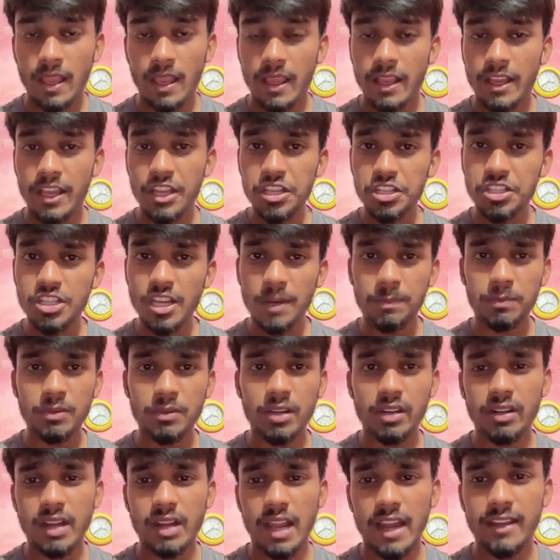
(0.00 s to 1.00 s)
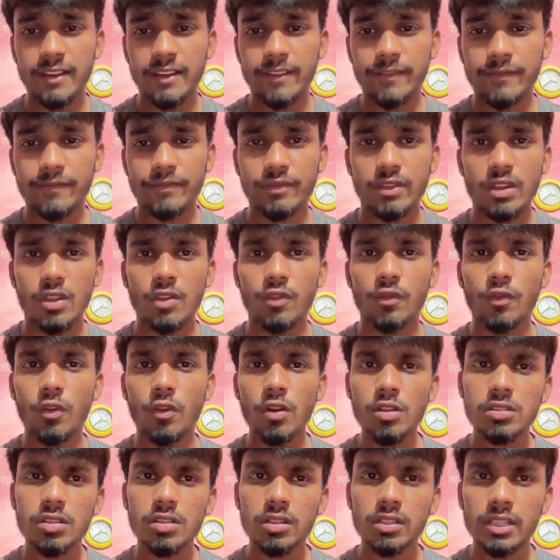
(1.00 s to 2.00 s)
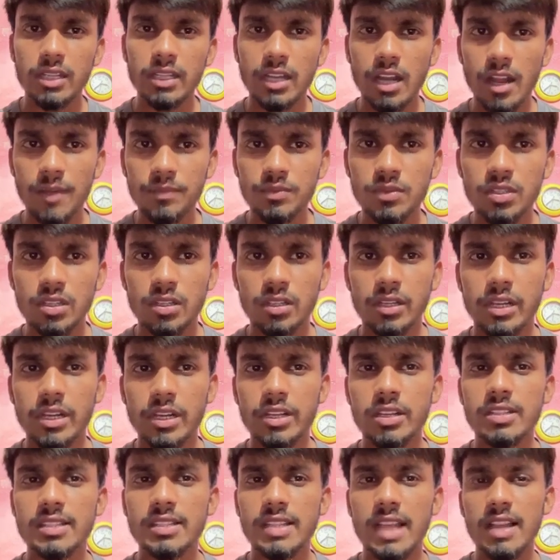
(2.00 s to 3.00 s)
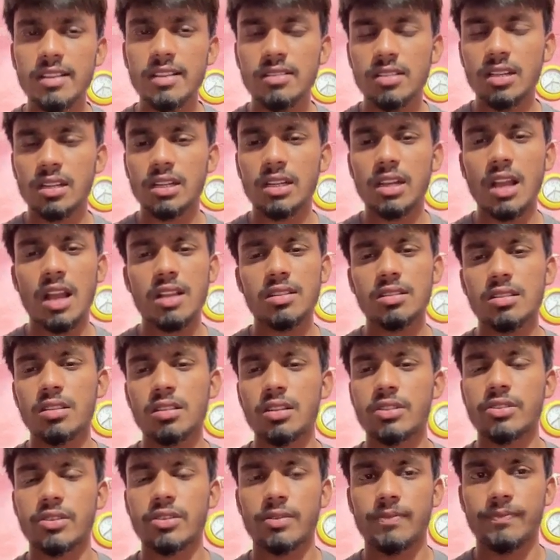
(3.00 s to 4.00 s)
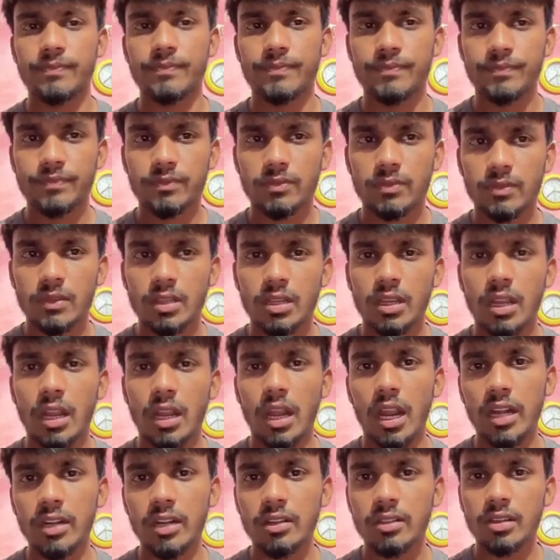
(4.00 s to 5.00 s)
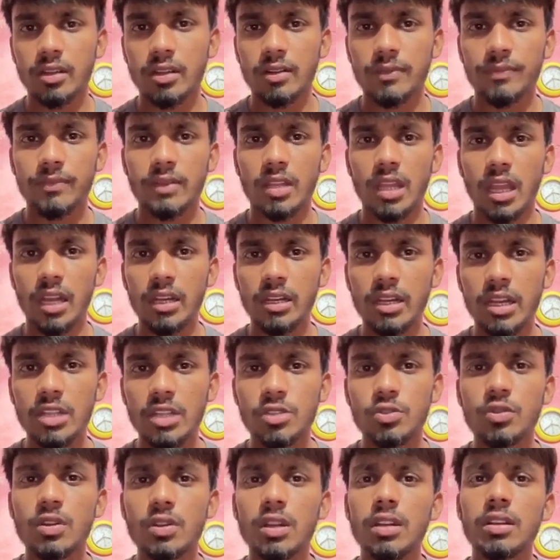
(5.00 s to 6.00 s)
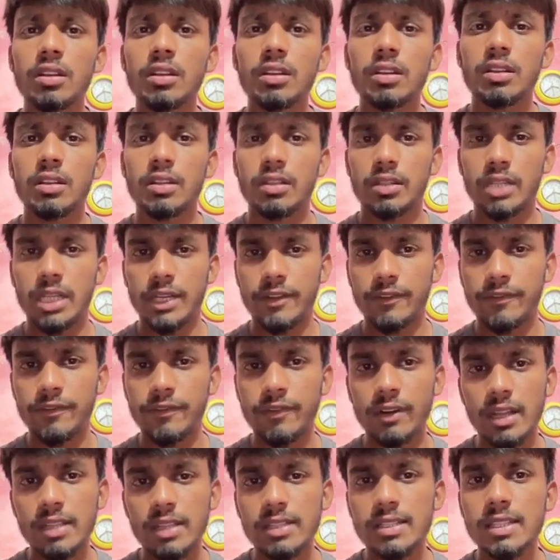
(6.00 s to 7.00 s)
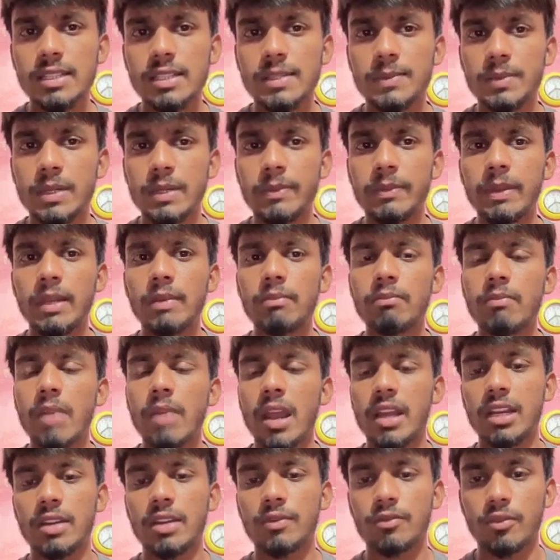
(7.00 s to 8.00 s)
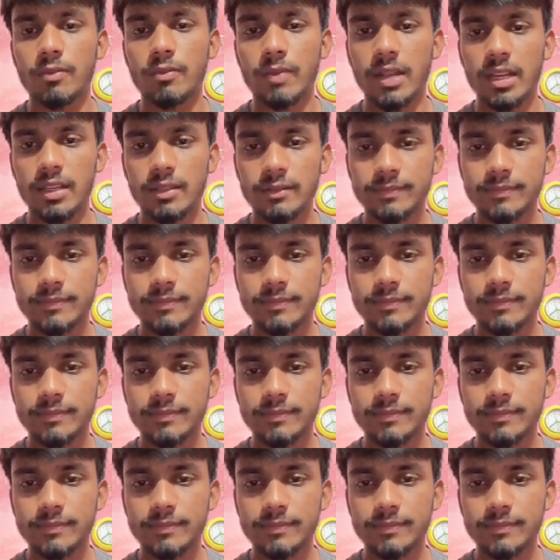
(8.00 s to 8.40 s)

In chapter 9, Wollstonecraft criticized the class system and the unnatural differences between man and woman.